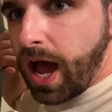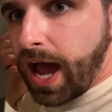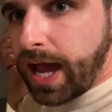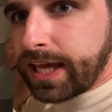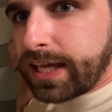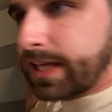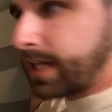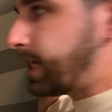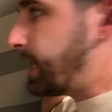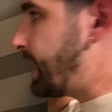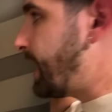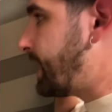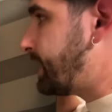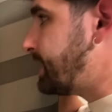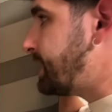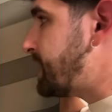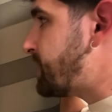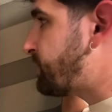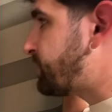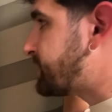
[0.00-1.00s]
I can't
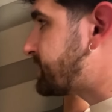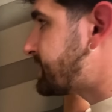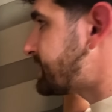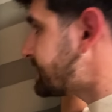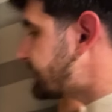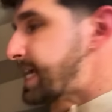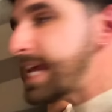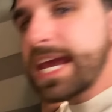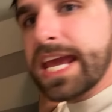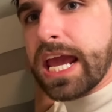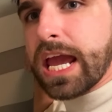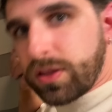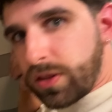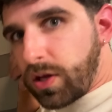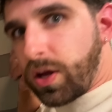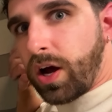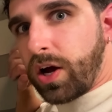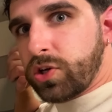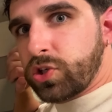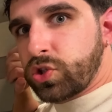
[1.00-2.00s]
even see the
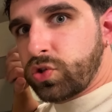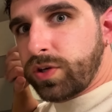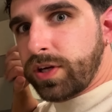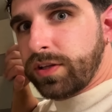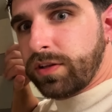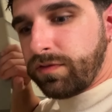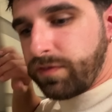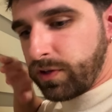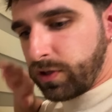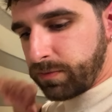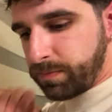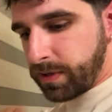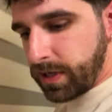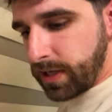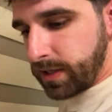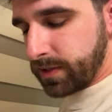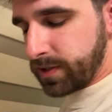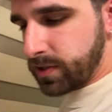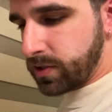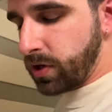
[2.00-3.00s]
country of the
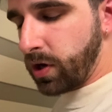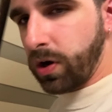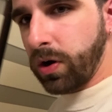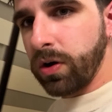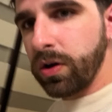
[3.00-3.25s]
Philippines. So